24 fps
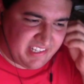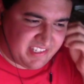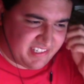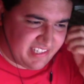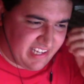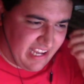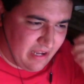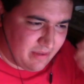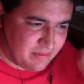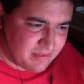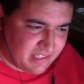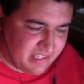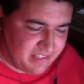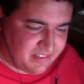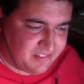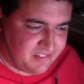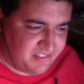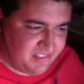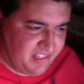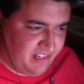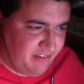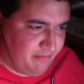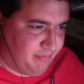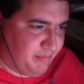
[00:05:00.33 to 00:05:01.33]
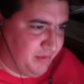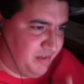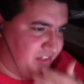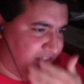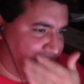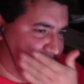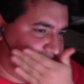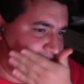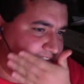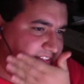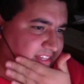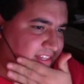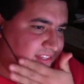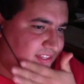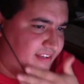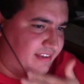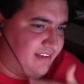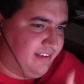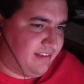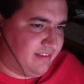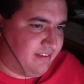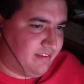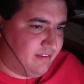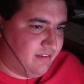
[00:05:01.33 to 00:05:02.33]
sounds like Steve Burton, I
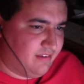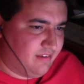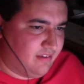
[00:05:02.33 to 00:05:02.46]
think.